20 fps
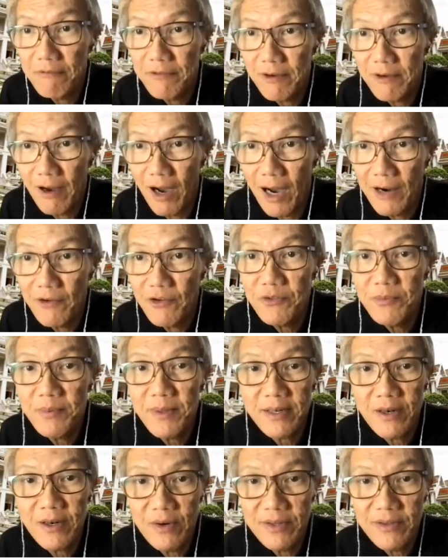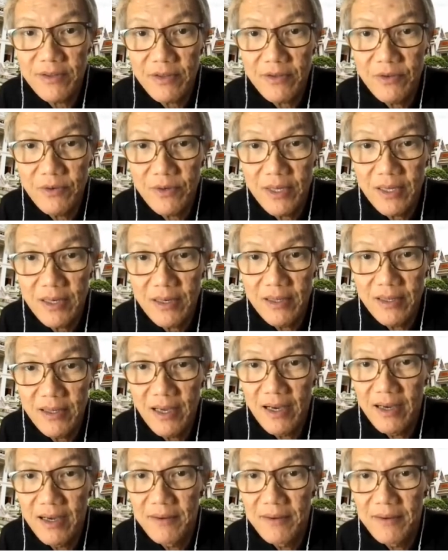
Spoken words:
the arithmetic logic unit here.